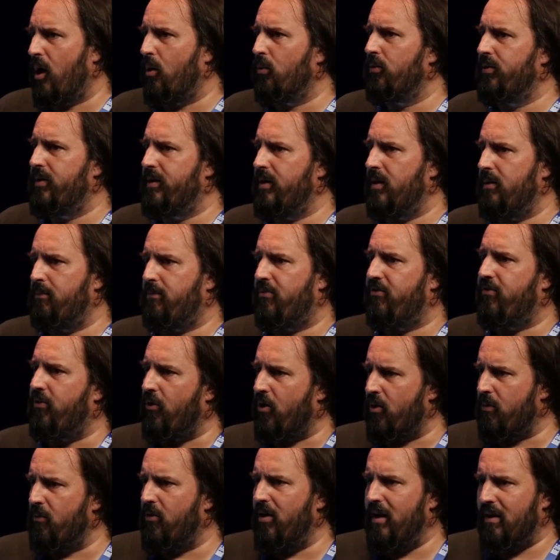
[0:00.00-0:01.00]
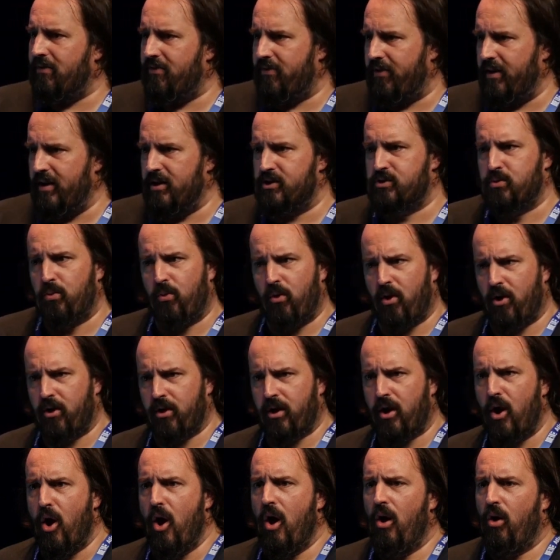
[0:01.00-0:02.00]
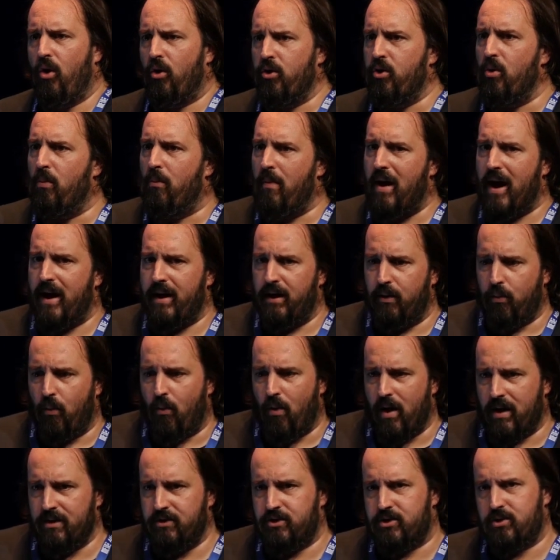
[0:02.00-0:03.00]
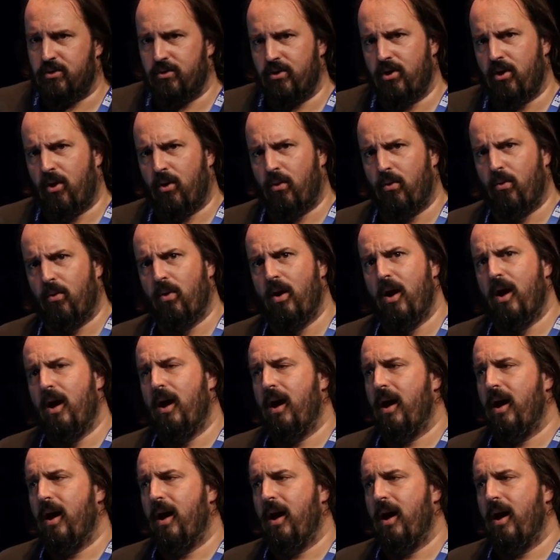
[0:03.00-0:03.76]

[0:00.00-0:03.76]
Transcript: the formula fields work, or you might want to know